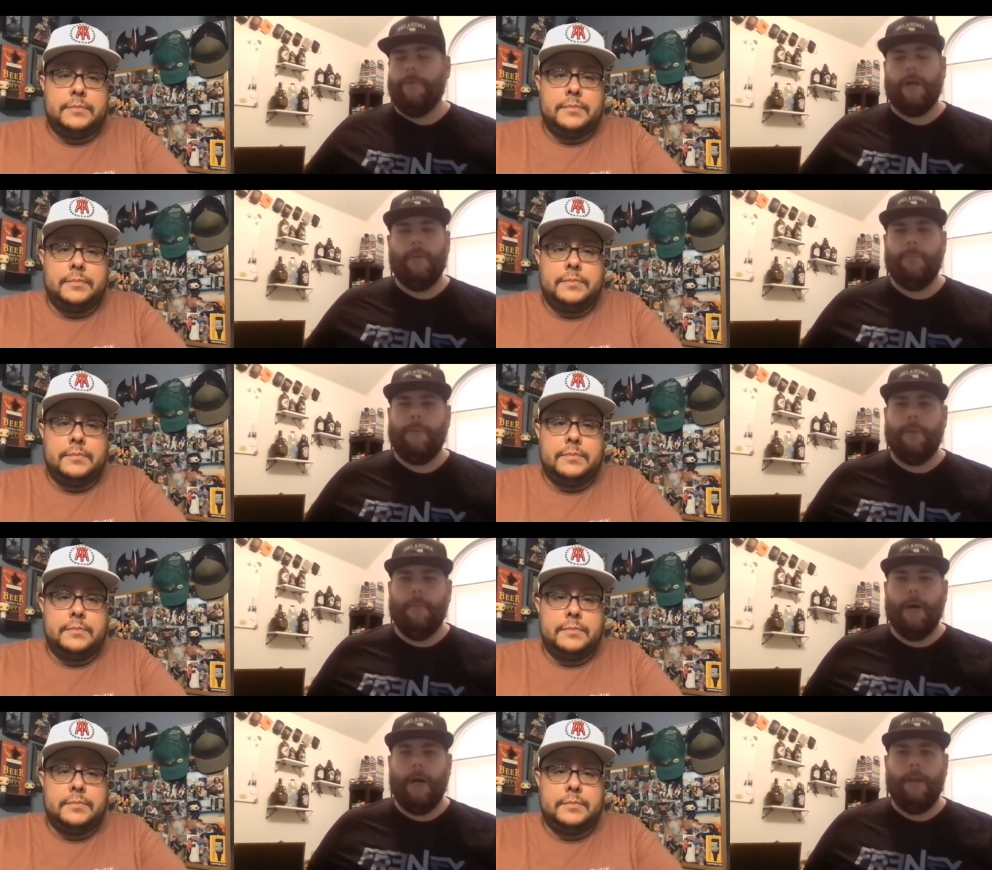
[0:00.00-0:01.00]
Speaker 1: of a couple people
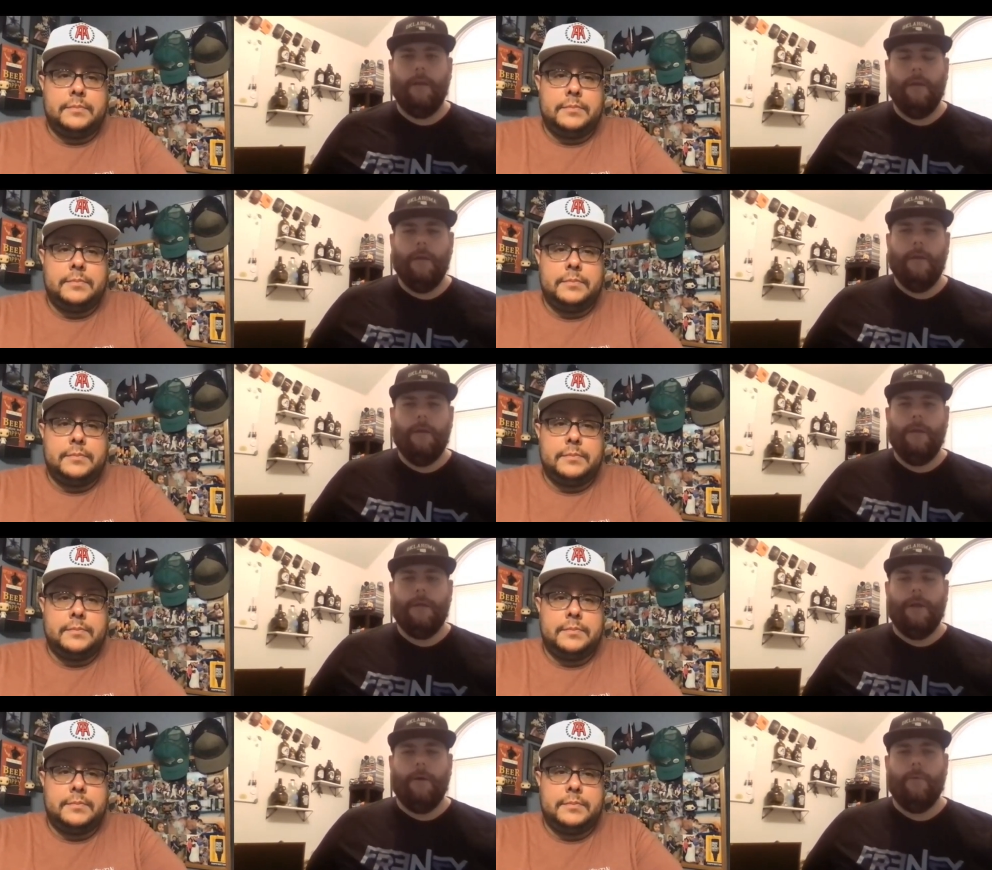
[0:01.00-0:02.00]
that bought,
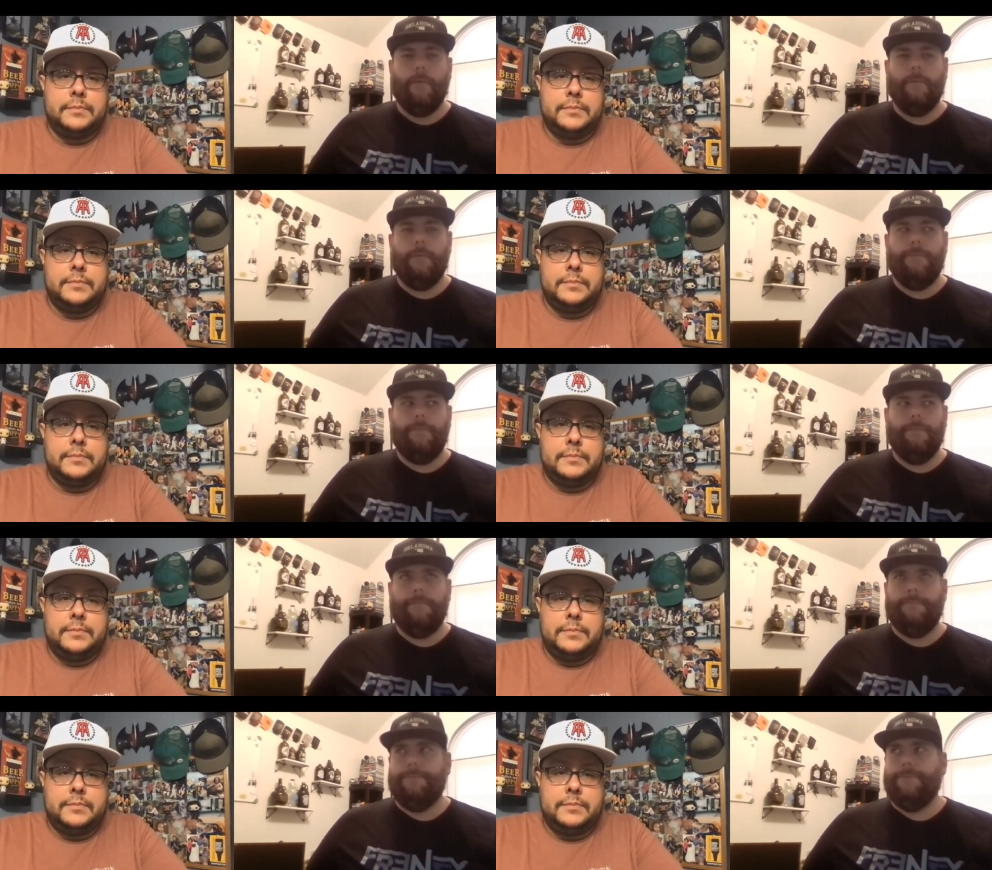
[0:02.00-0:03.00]
you know,
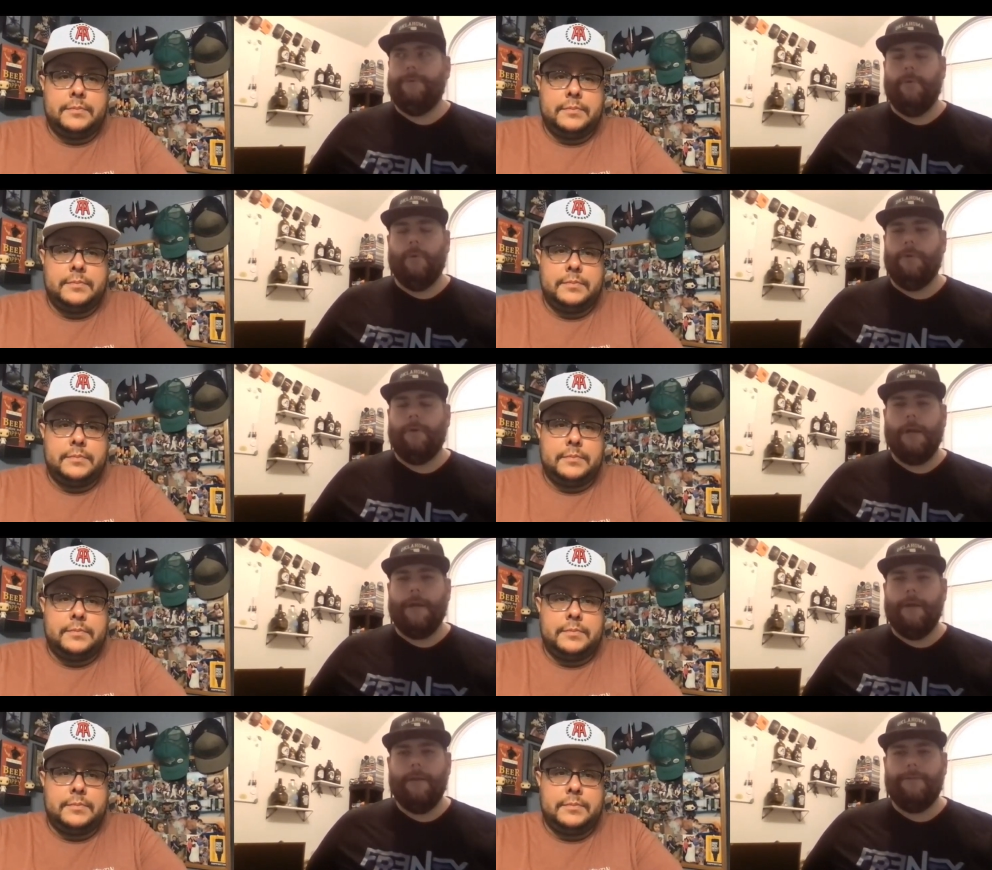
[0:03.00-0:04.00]
two or three
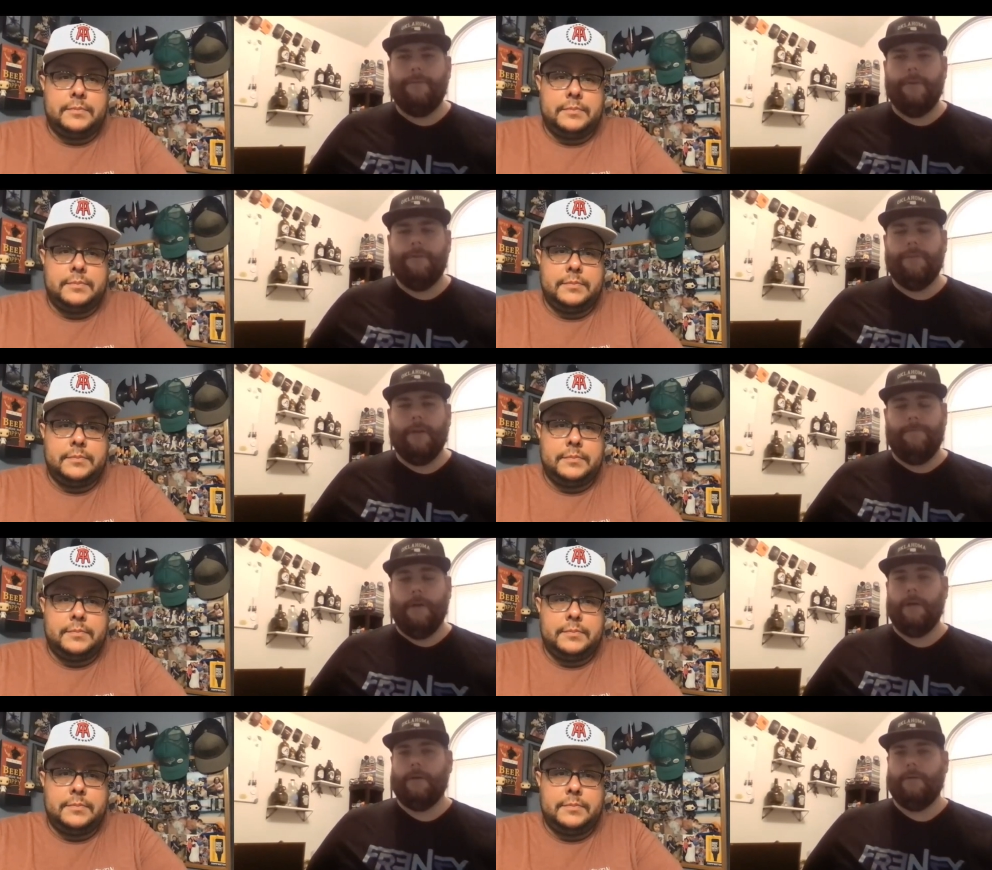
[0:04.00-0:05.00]
kits, and it's like
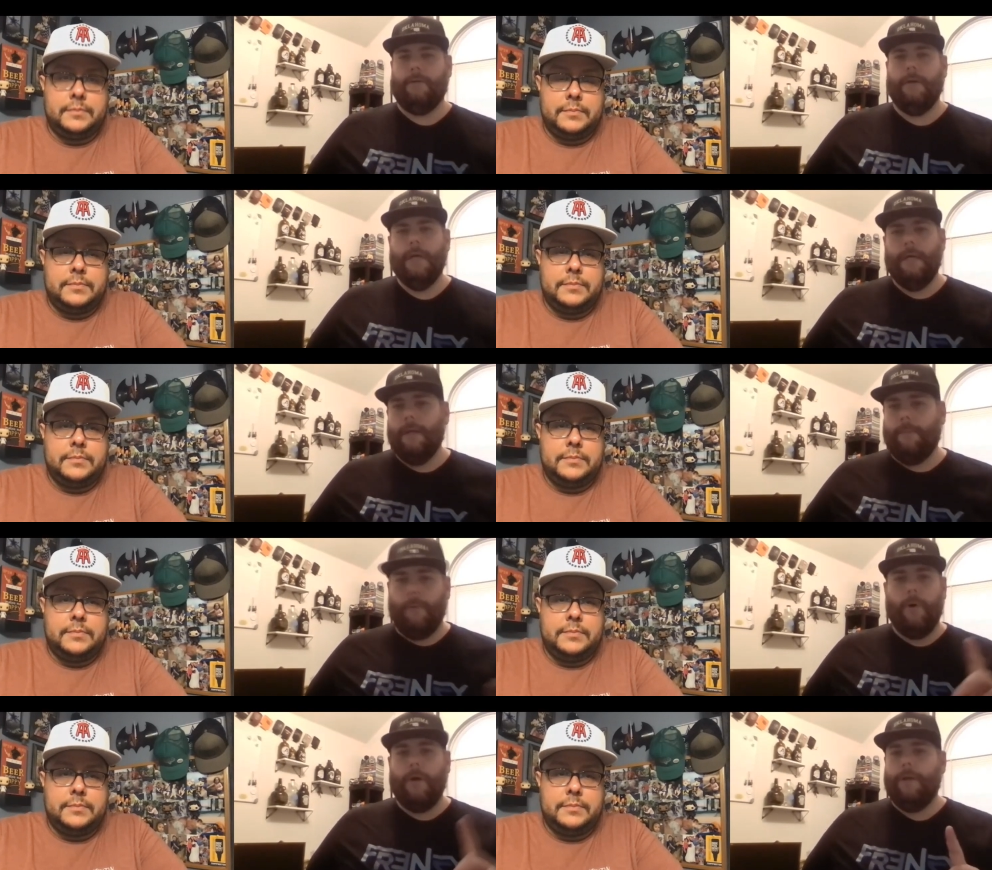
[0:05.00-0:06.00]
fuck.
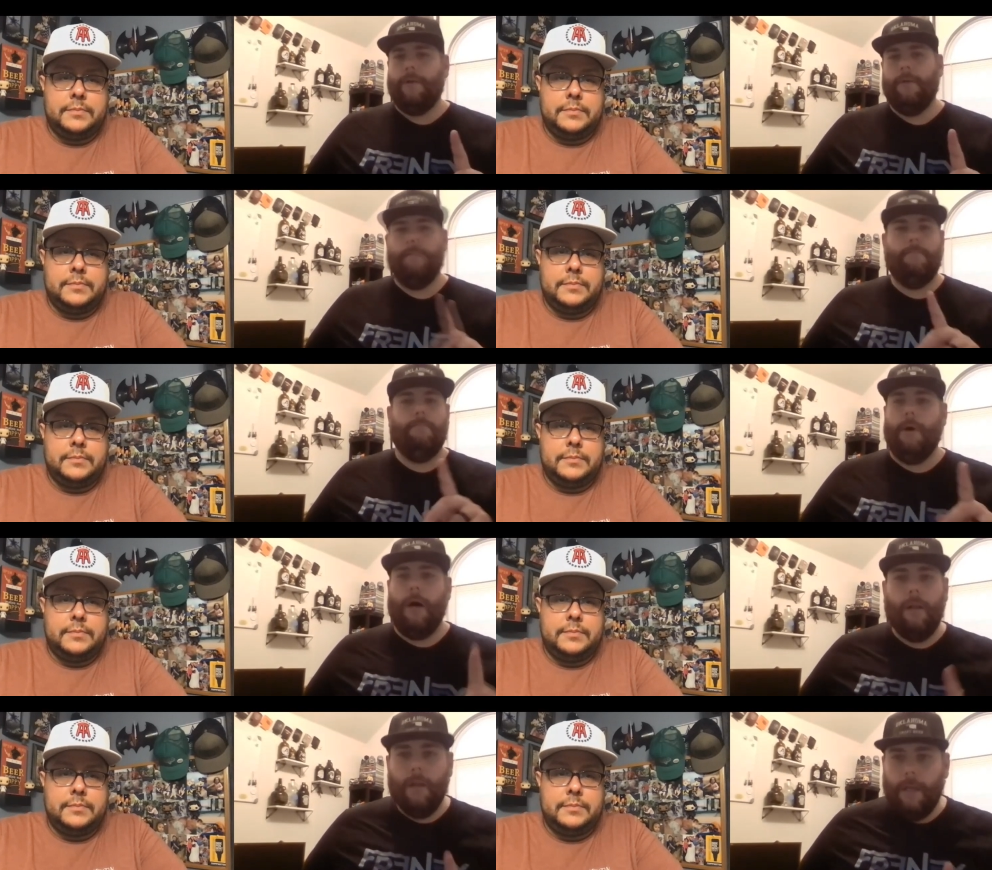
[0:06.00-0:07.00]
Number one,
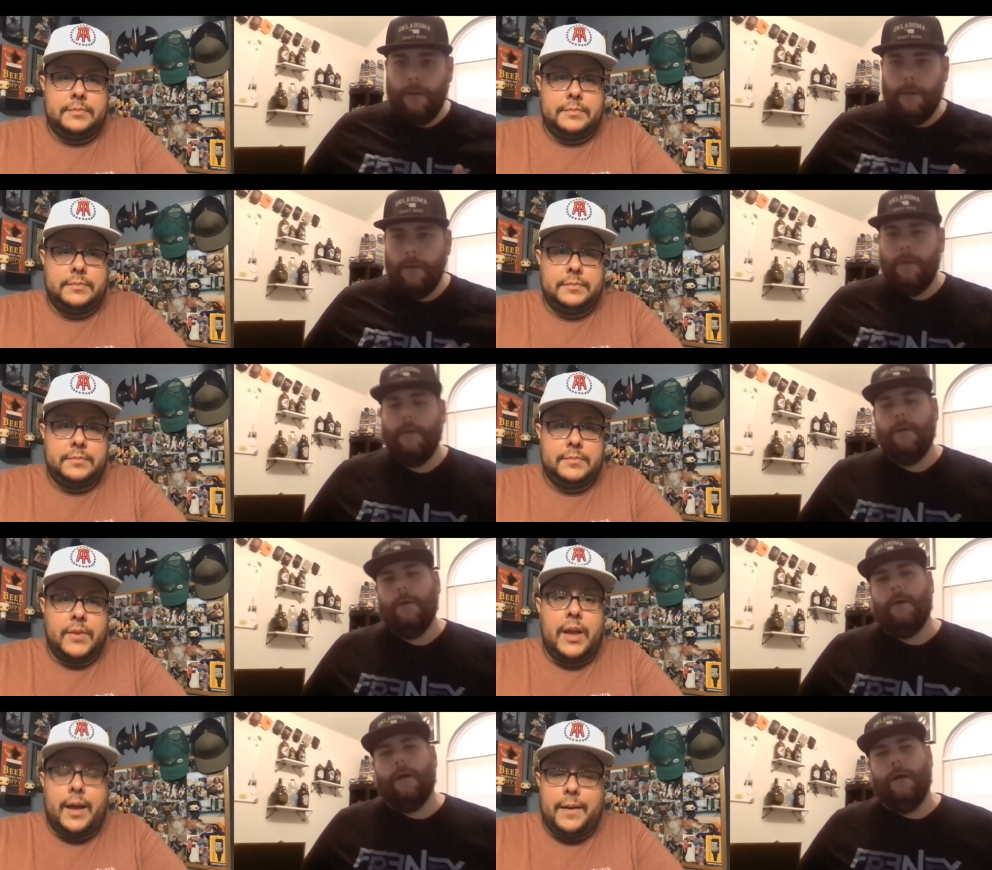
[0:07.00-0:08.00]
balling.
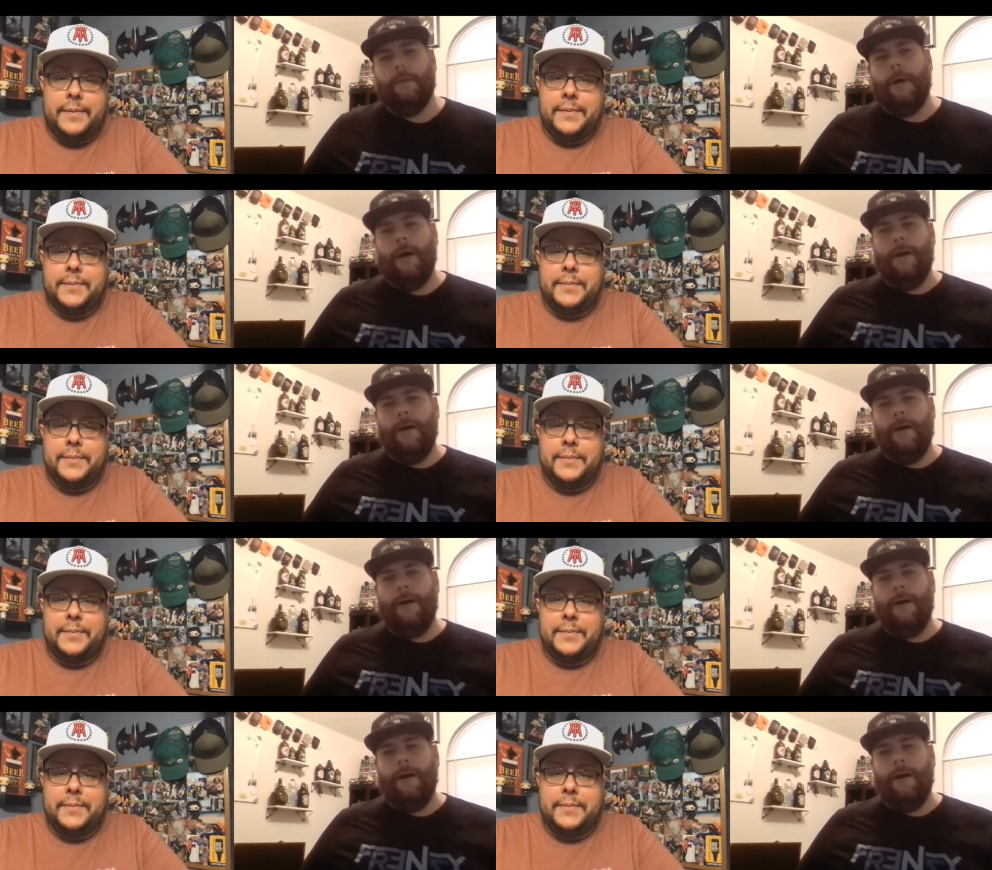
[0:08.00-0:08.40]
Yeah. Um,